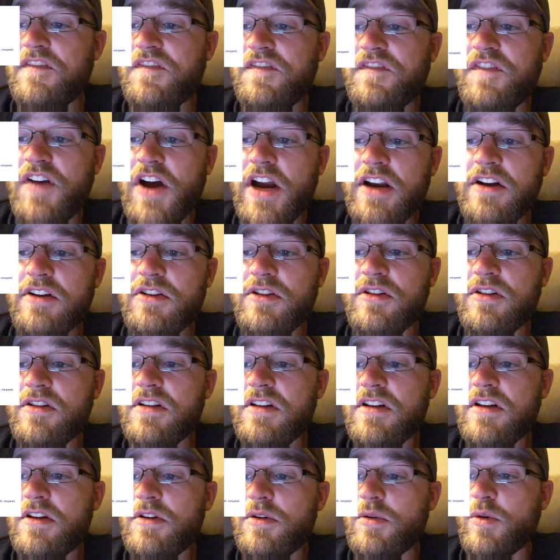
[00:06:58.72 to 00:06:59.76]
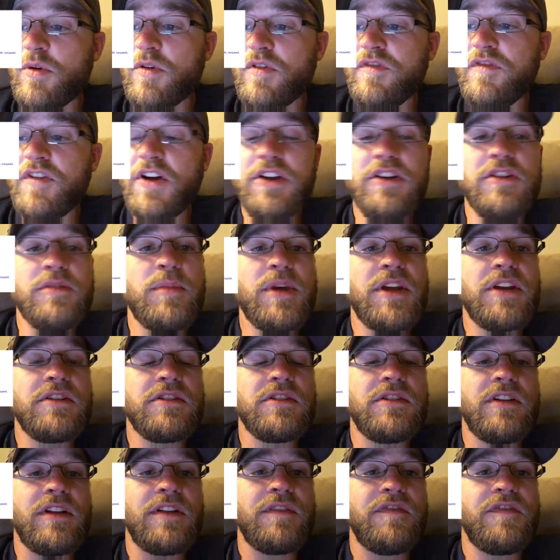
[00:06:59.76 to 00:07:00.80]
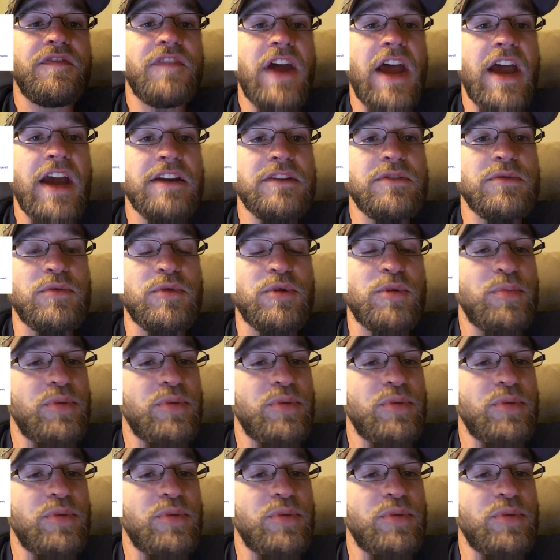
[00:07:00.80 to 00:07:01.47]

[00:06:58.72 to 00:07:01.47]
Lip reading: final or fundamental fact or